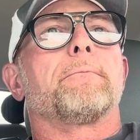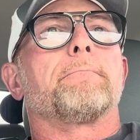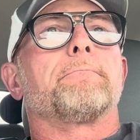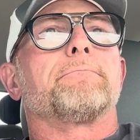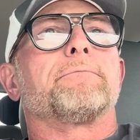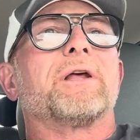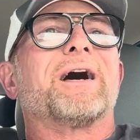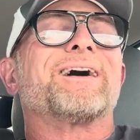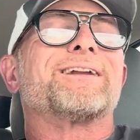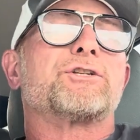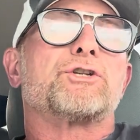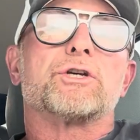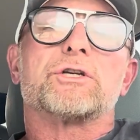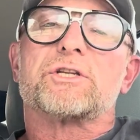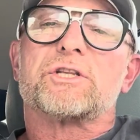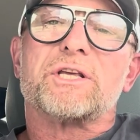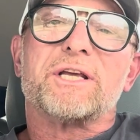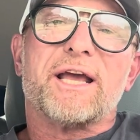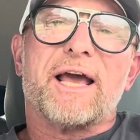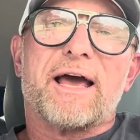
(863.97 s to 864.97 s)
not
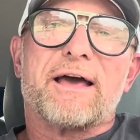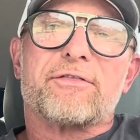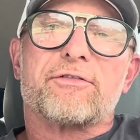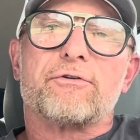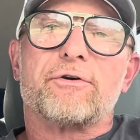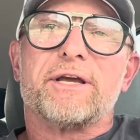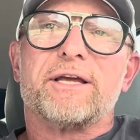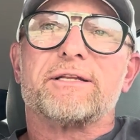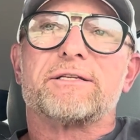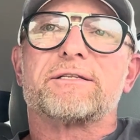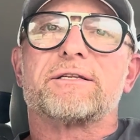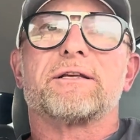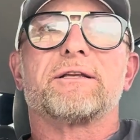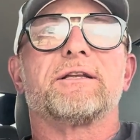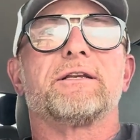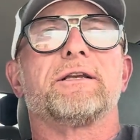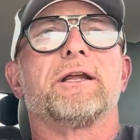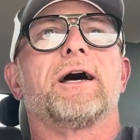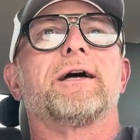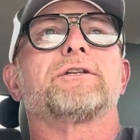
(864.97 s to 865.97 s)
just the athletes,
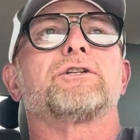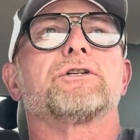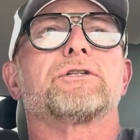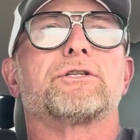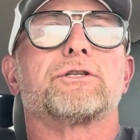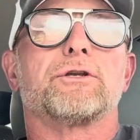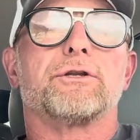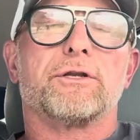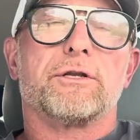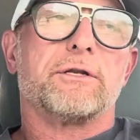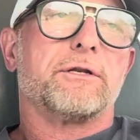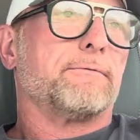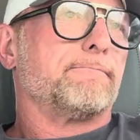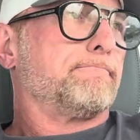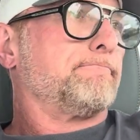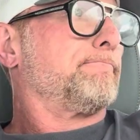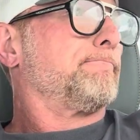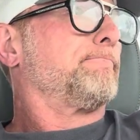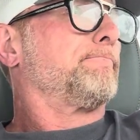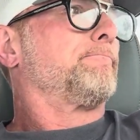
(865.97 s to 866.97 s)
not just the
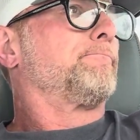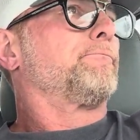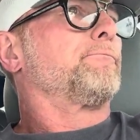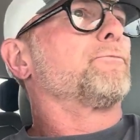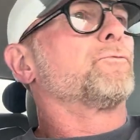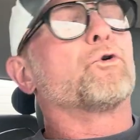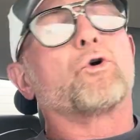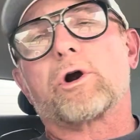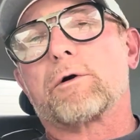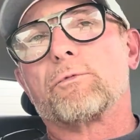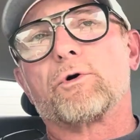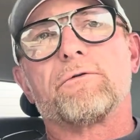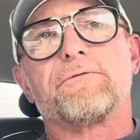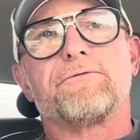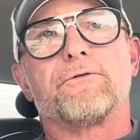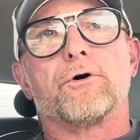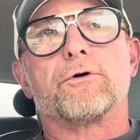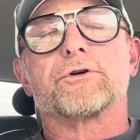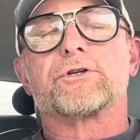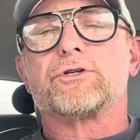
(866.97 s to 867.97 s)
normal
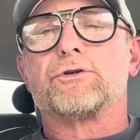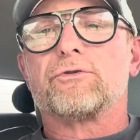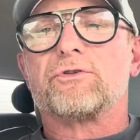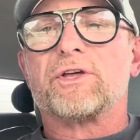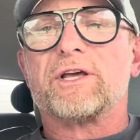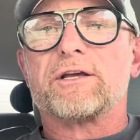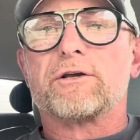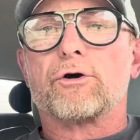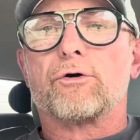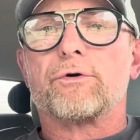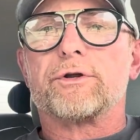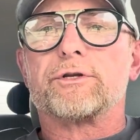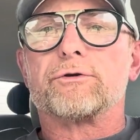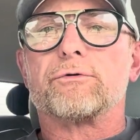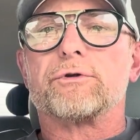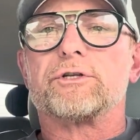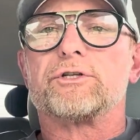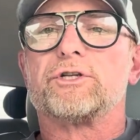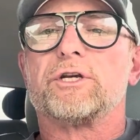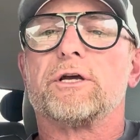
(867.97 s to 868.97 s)
folks you think go into
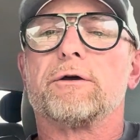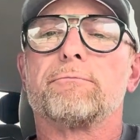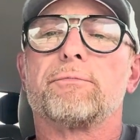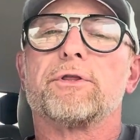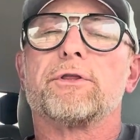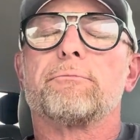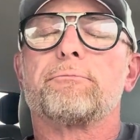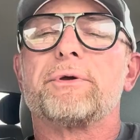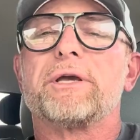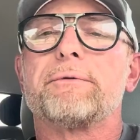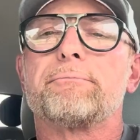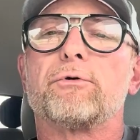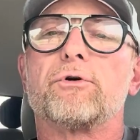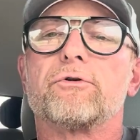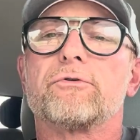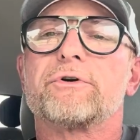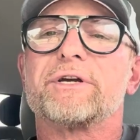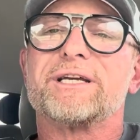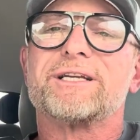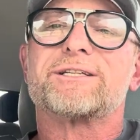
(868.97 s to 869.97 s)
a gym, but the
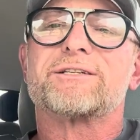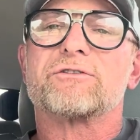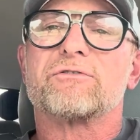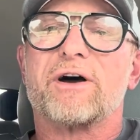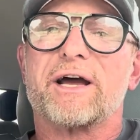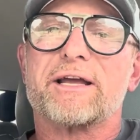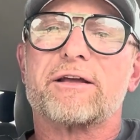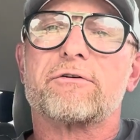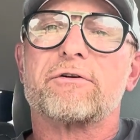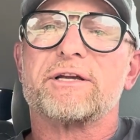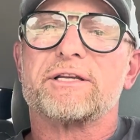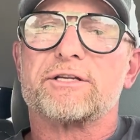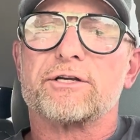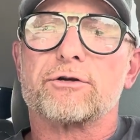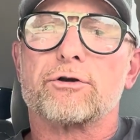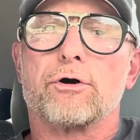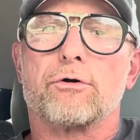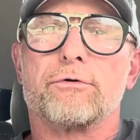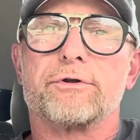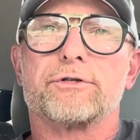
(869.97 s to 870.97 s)
people least likely to
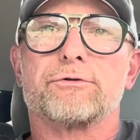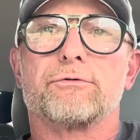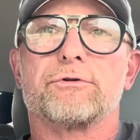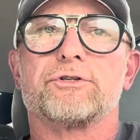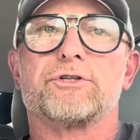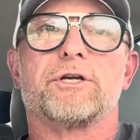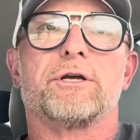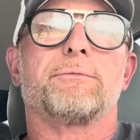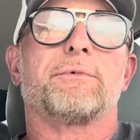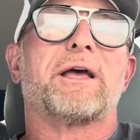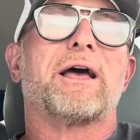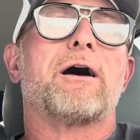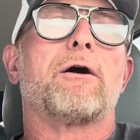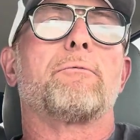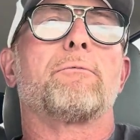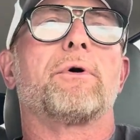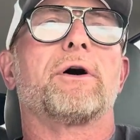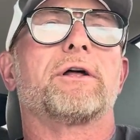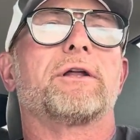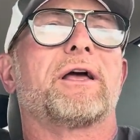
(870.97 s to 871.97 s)
go into a gym.
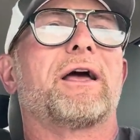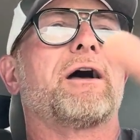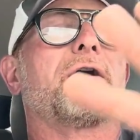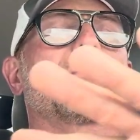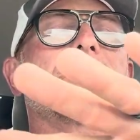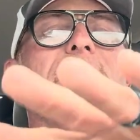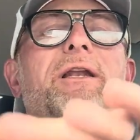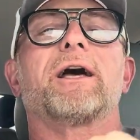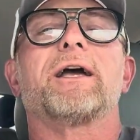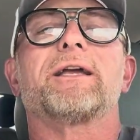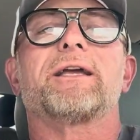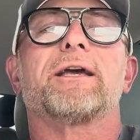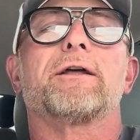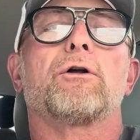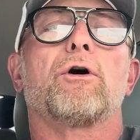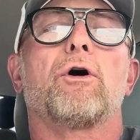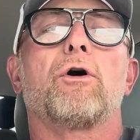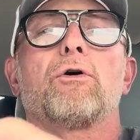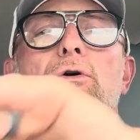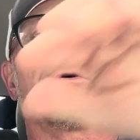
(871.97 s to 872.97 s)
How can I get
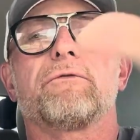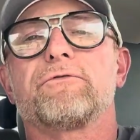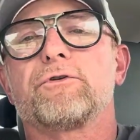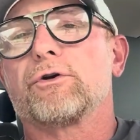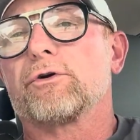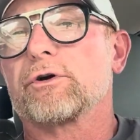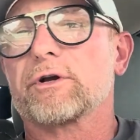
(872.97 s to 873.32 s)
all of your